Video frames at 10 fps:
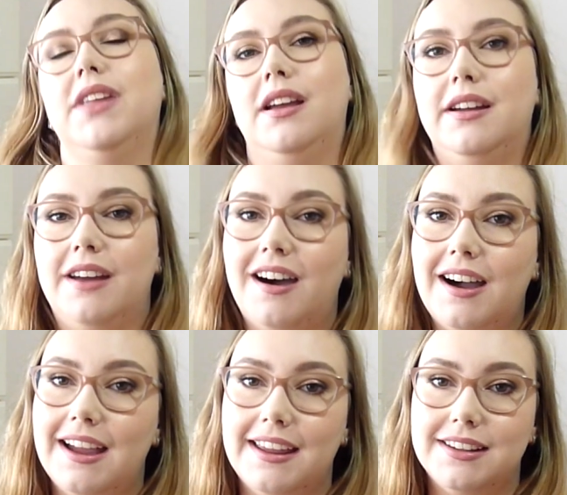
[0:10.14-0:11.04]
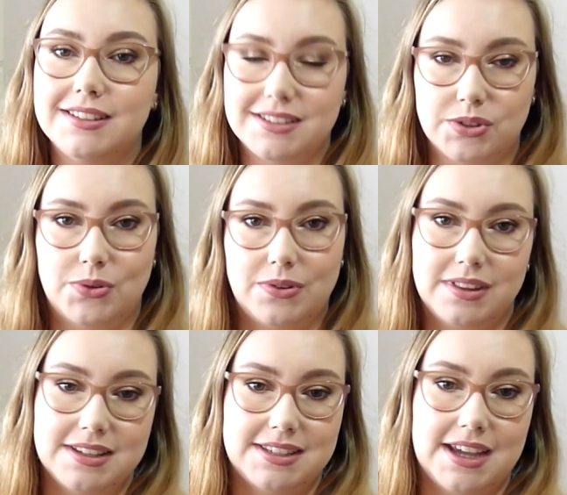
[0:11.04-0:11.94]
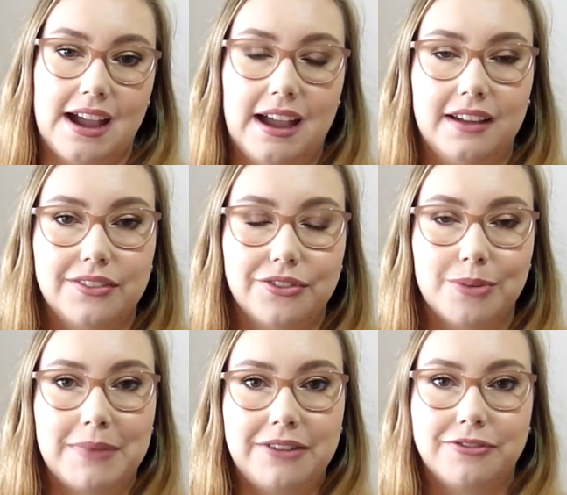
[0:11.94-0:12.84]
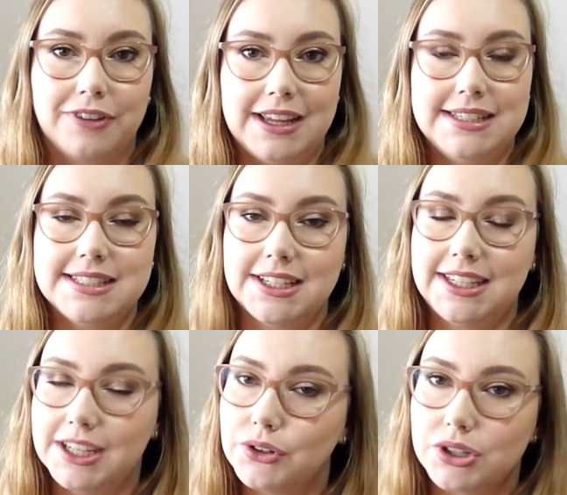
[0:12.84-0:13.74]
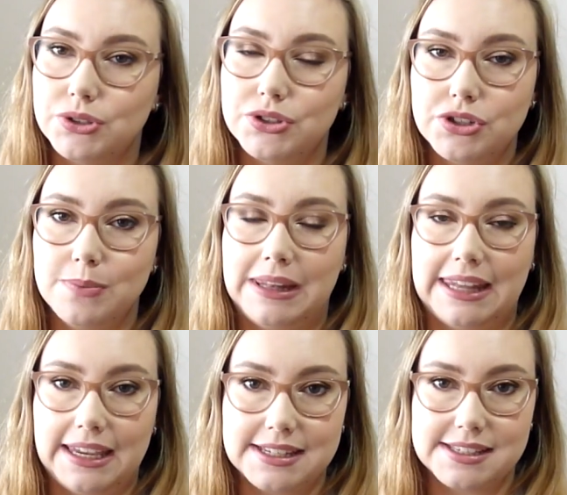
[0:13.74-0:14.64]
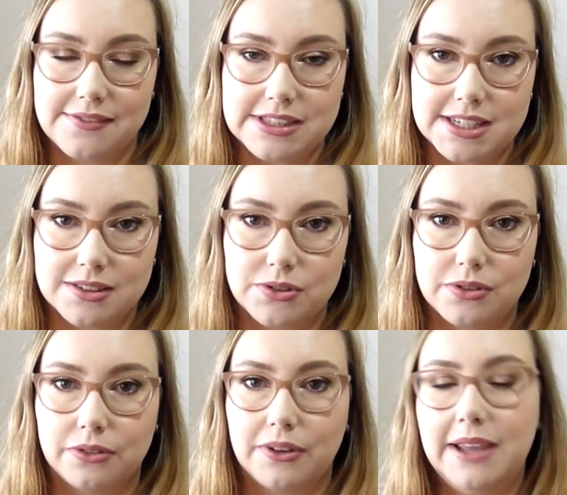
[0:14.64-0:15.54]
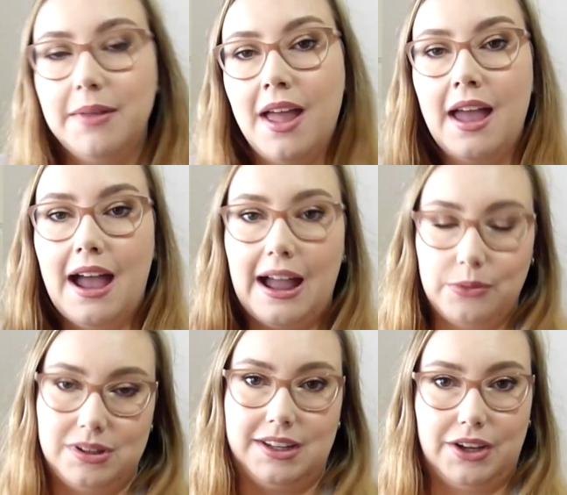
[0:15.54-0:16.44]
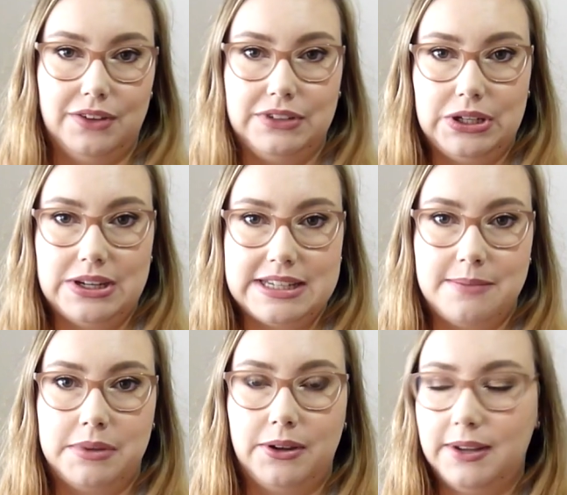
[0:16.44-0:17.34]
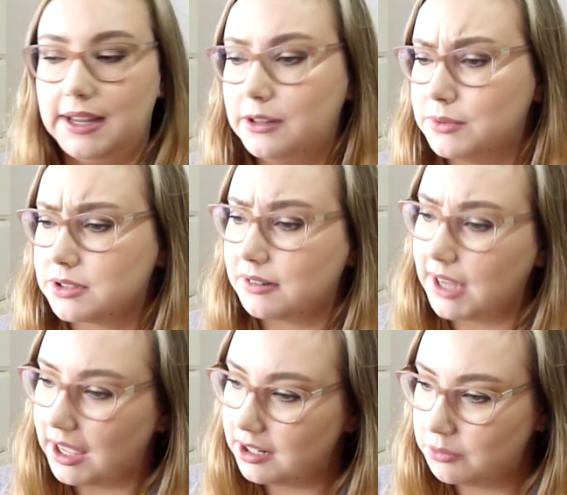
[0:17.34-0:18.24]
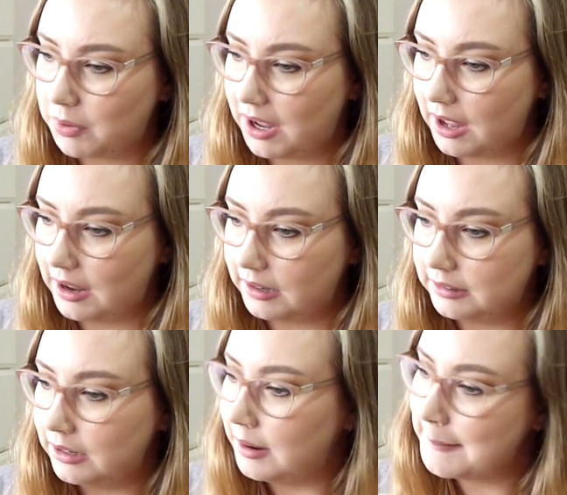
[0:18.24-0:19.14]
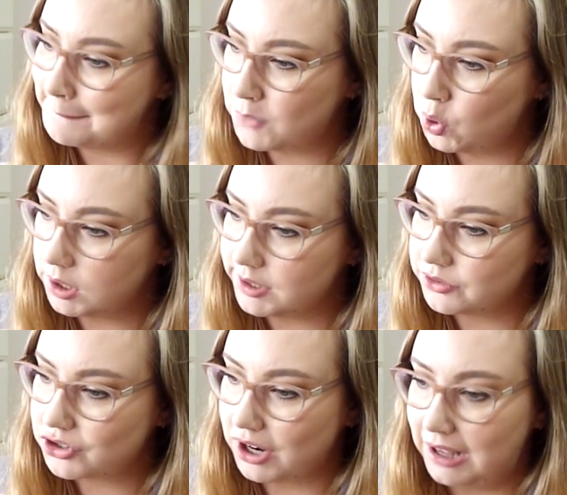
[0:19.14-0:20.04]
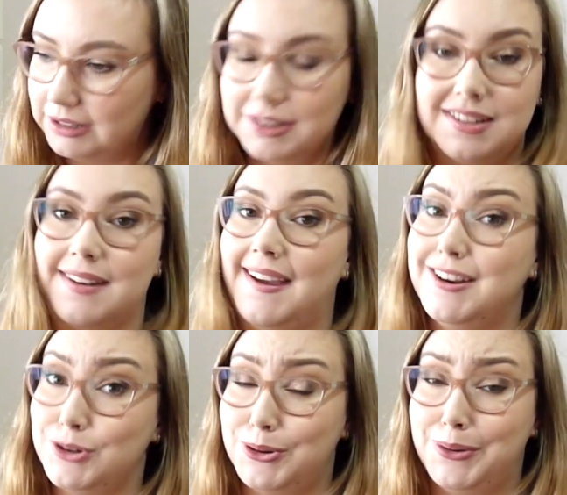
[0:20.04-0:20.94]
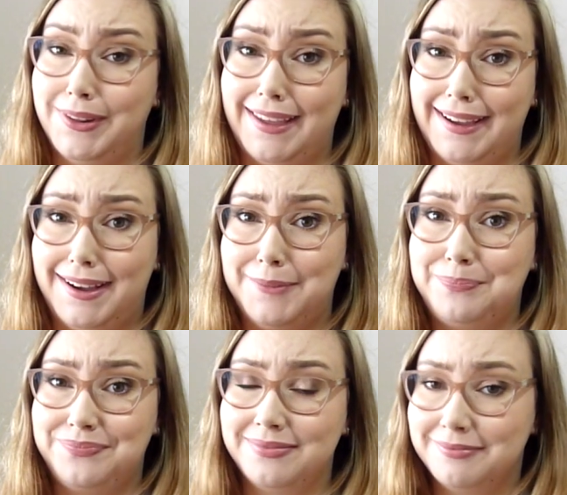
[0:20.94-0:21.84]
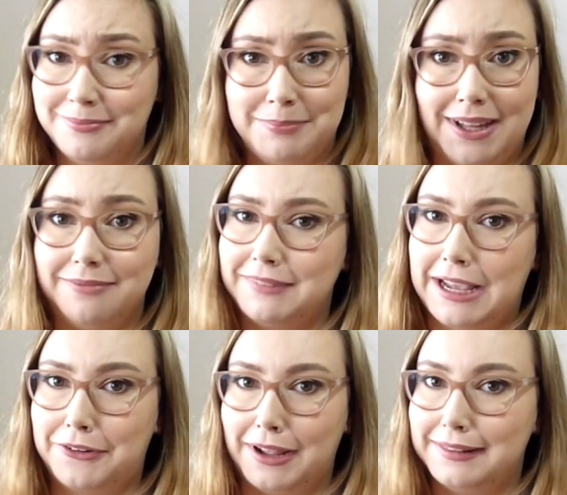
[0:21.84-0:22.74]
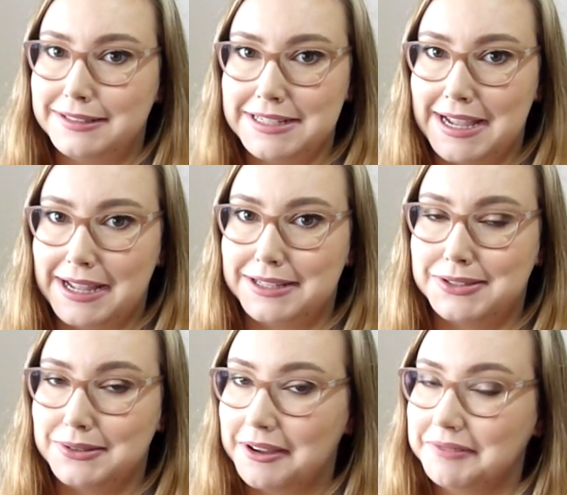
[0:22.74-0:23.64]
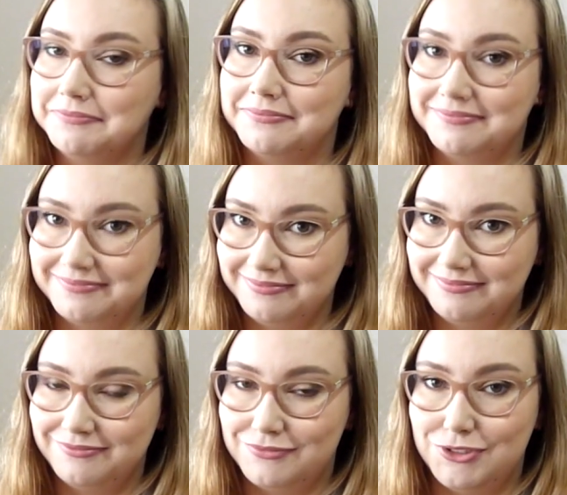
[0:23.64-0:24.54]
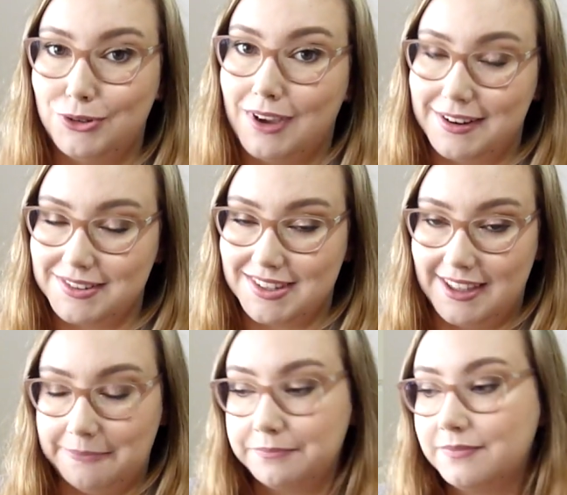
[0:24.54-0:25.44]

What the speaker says: and I saw this tag from my friend here on YouTube, Lena7623. I will link her video down below, and it was created by Morgan and Charlotte. I don't know who they are, but they created the tag, so credit to them.